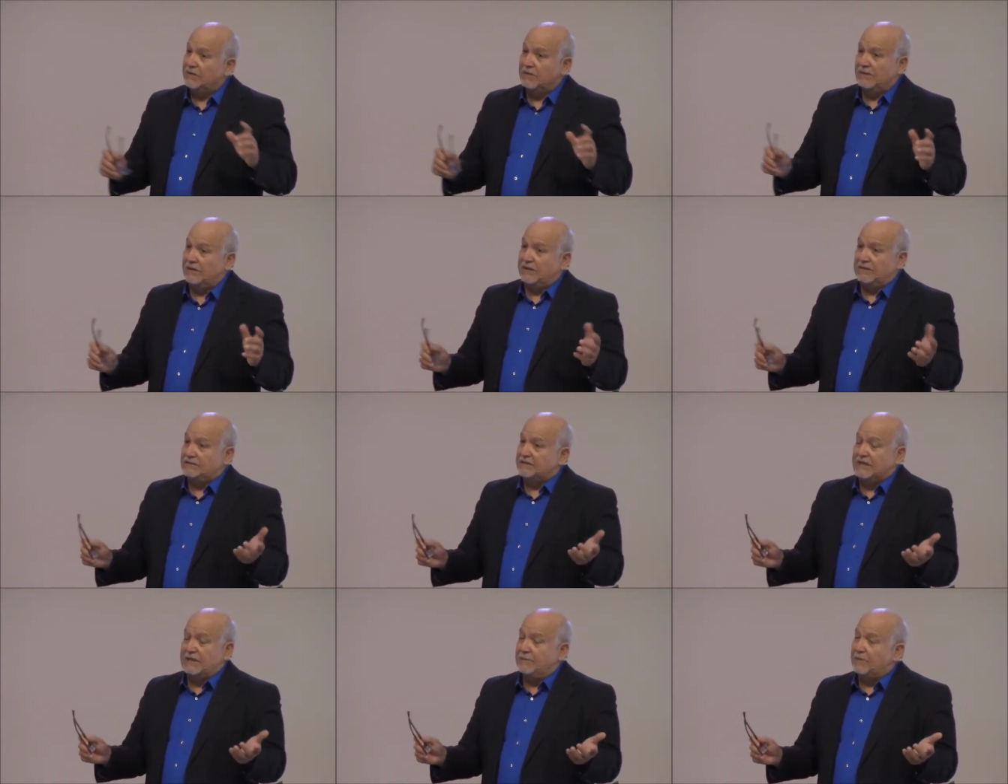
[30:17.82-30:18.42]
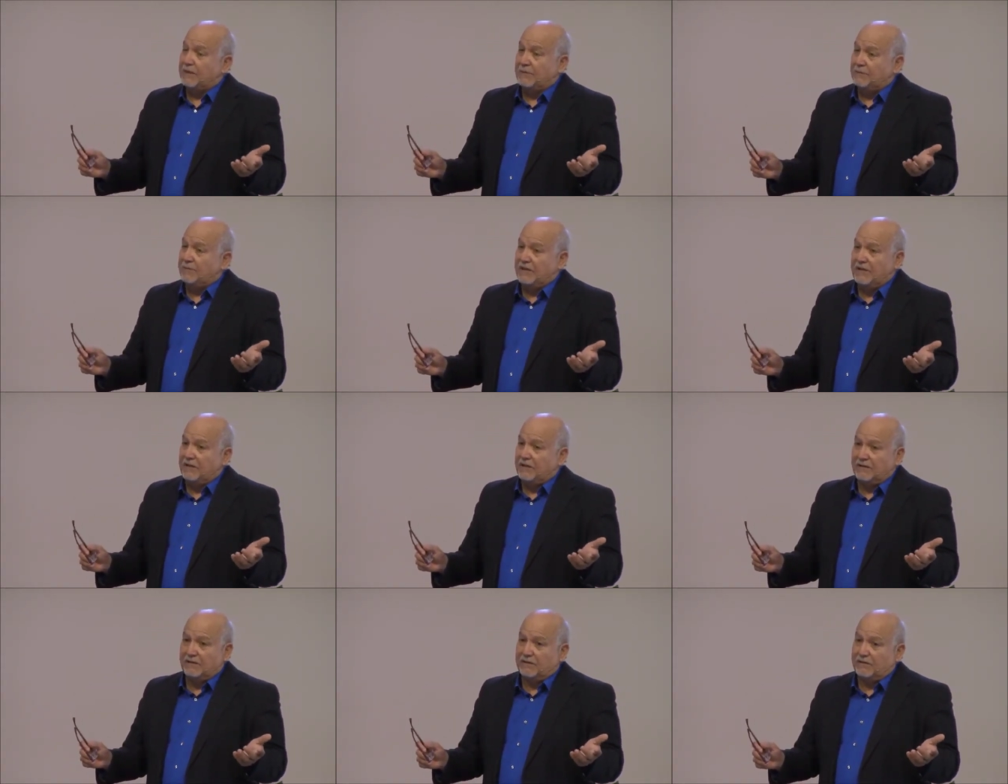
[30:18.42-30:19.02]
it's not about
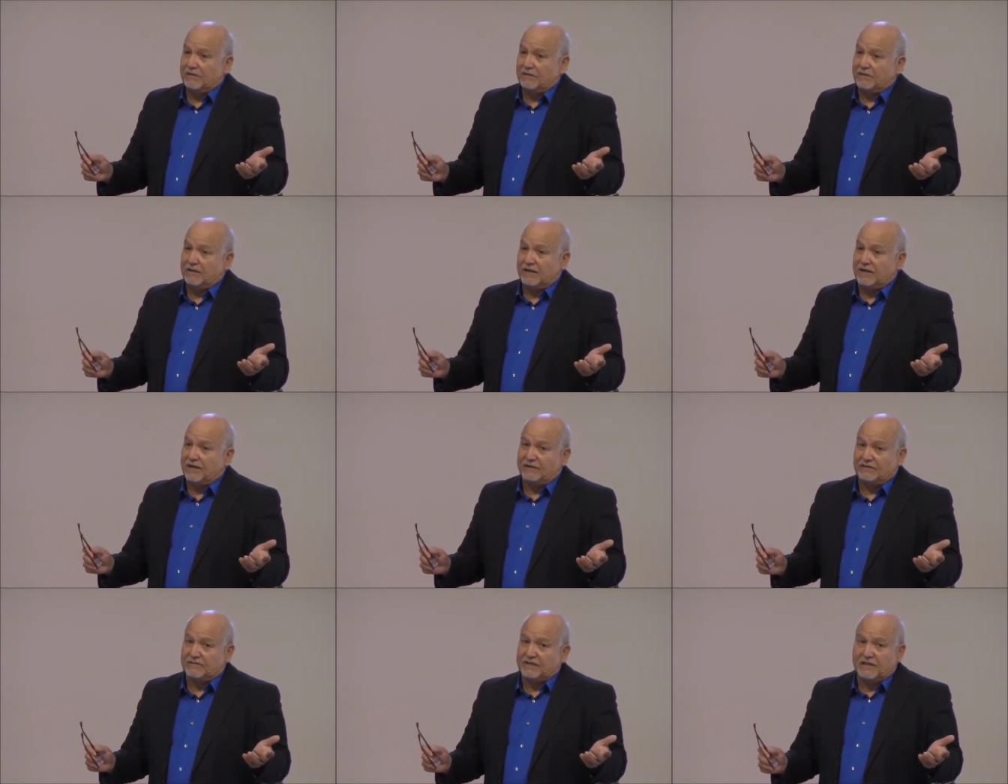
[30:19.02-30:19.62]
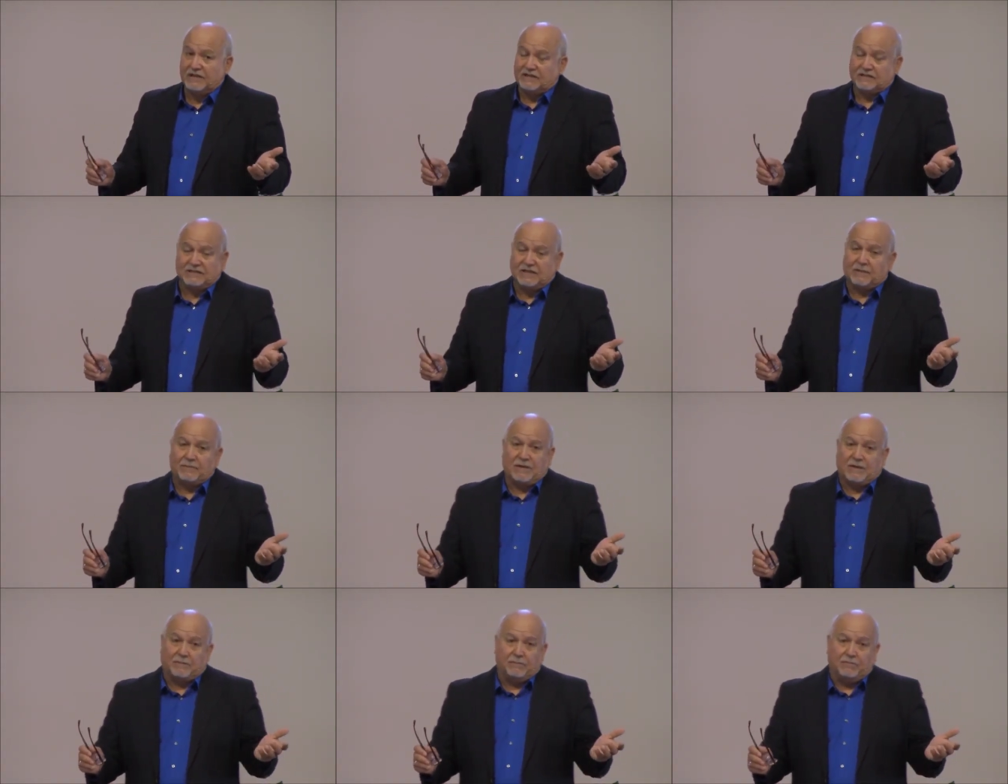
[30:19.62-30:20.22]
me, guys. It's not
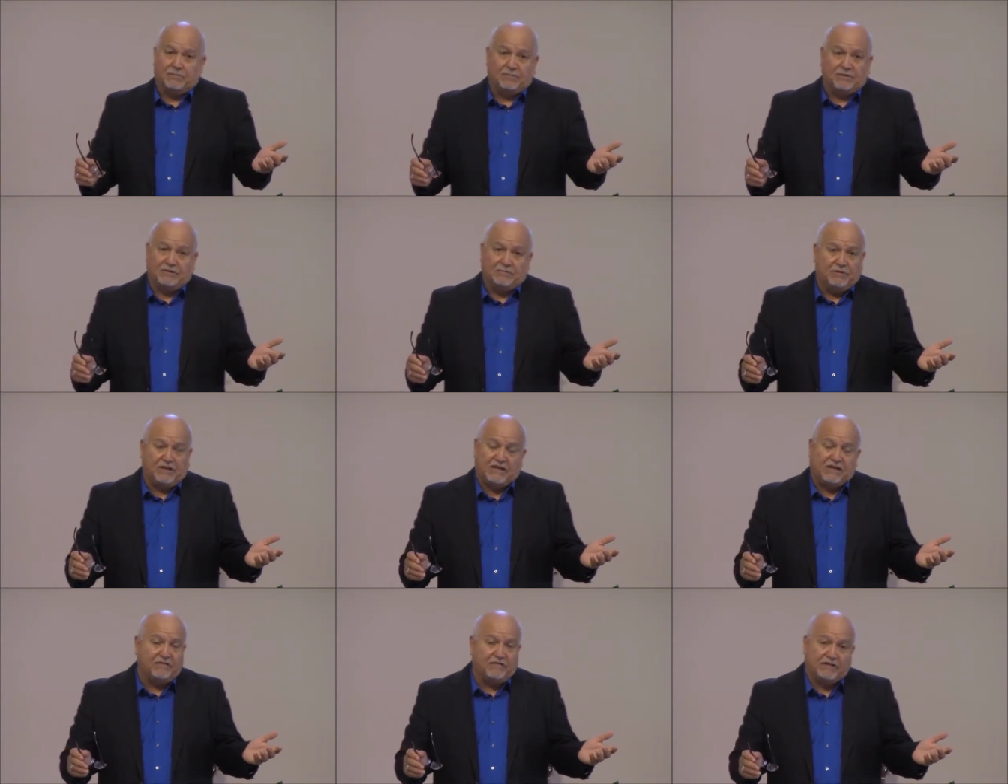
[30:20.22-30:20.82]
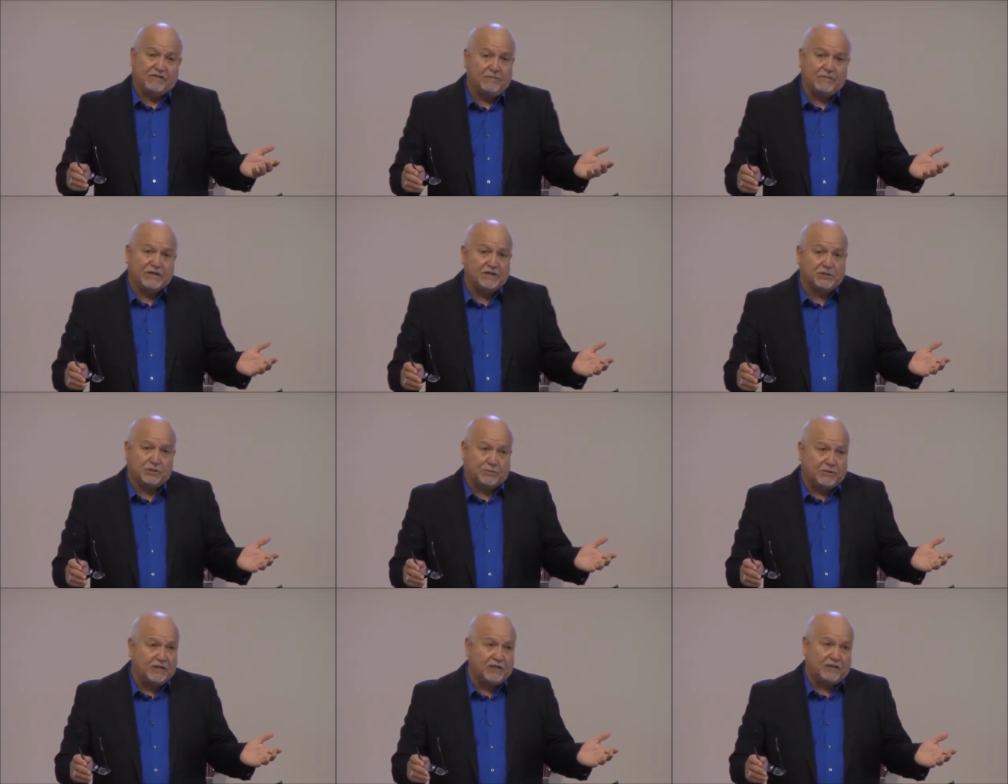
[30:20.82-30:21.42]
about giving money
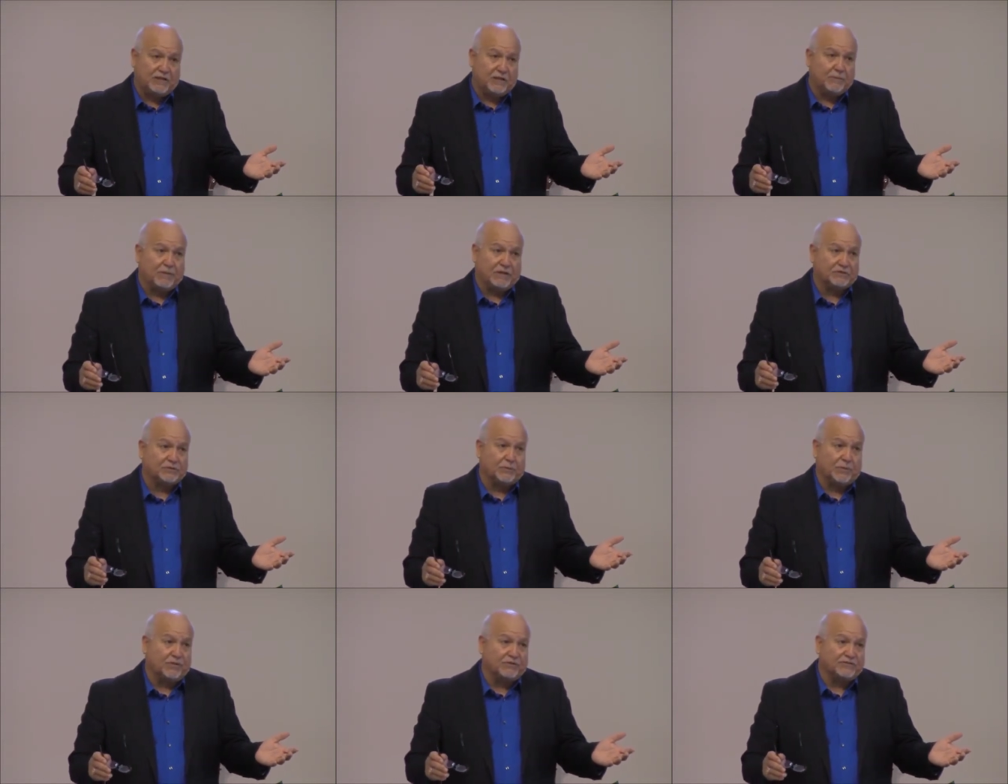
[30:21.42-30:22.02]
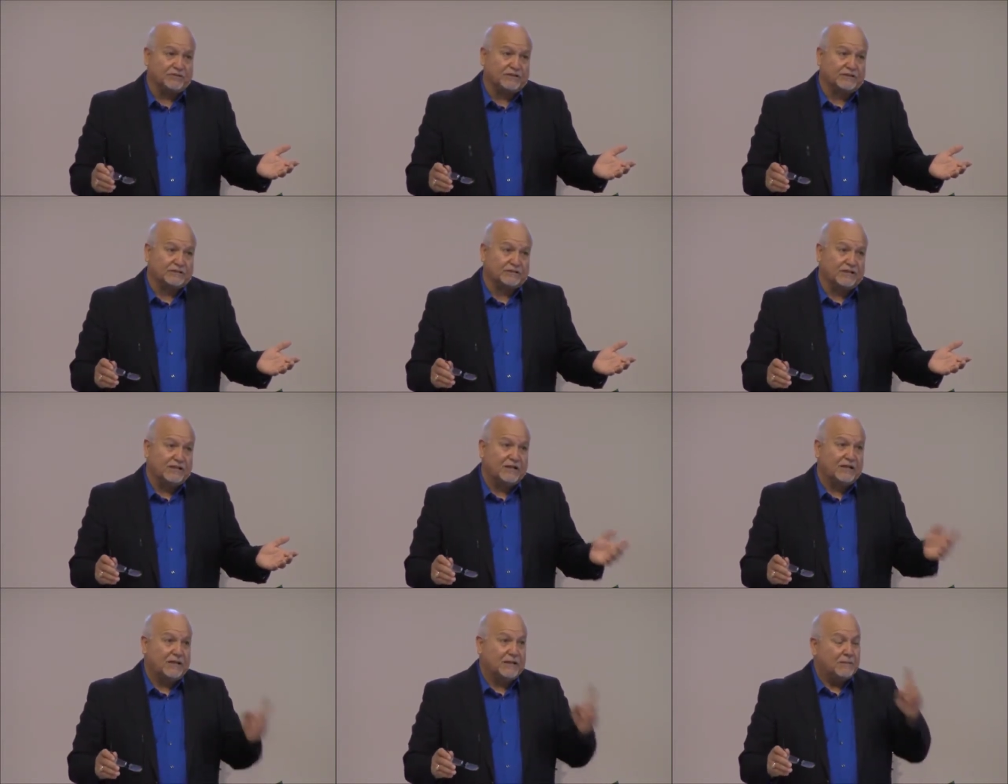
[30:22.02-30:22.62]
to me, the Apostle Paul says.
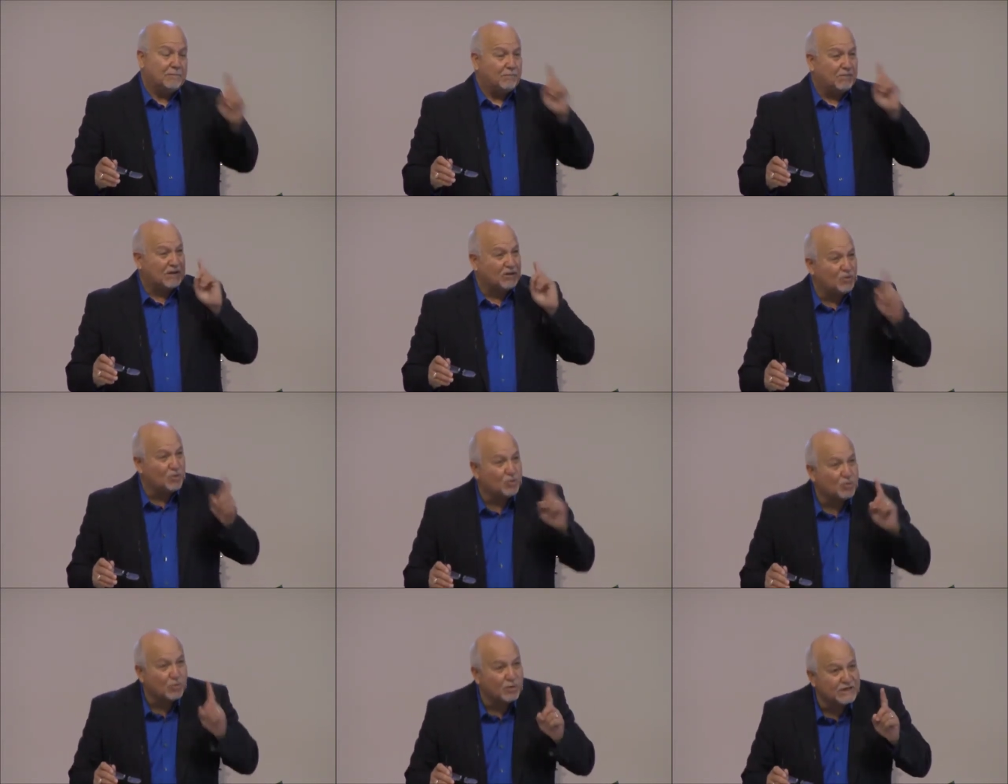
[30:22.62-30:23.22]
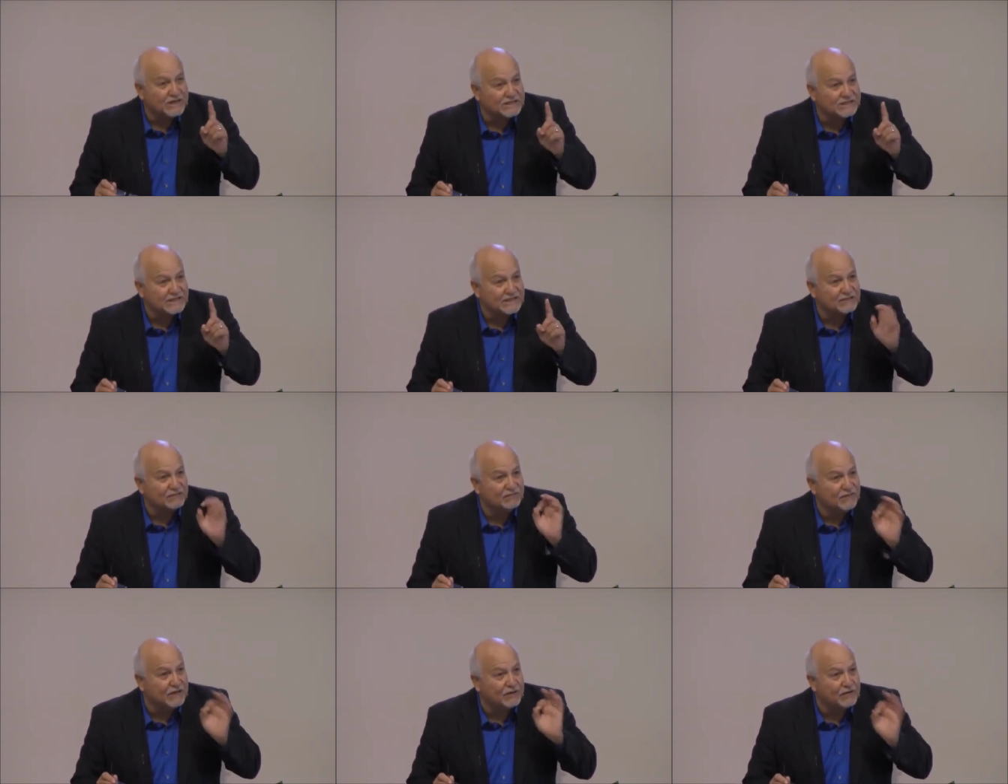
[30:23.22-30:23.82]
But look what he
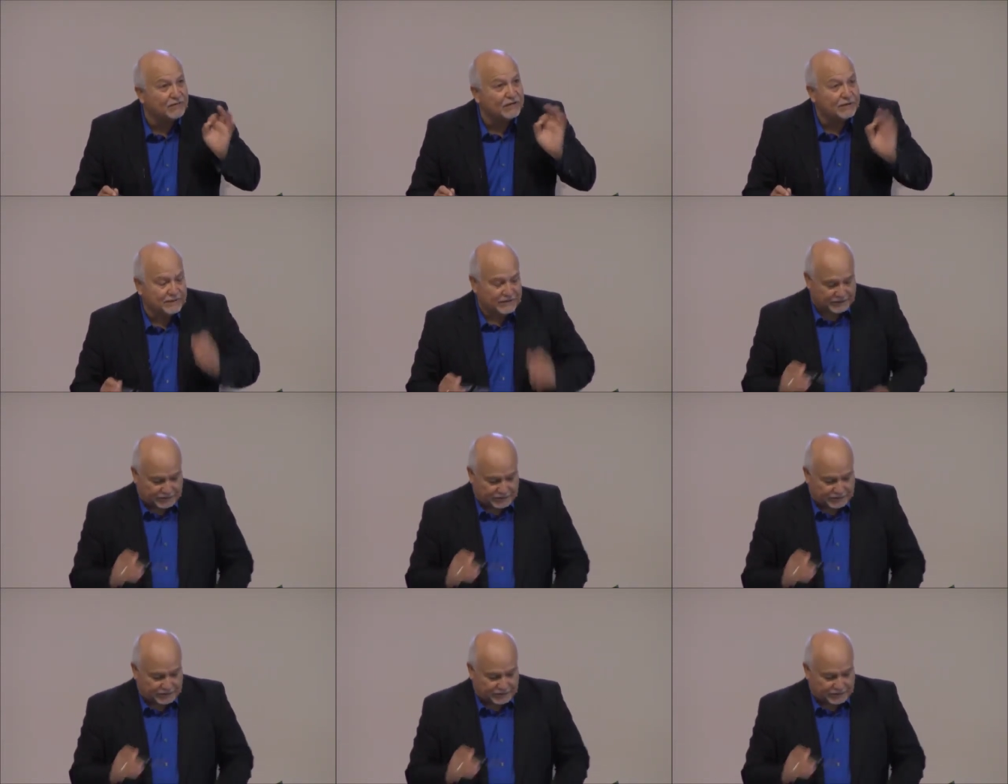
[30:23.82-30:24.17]
says. Very, very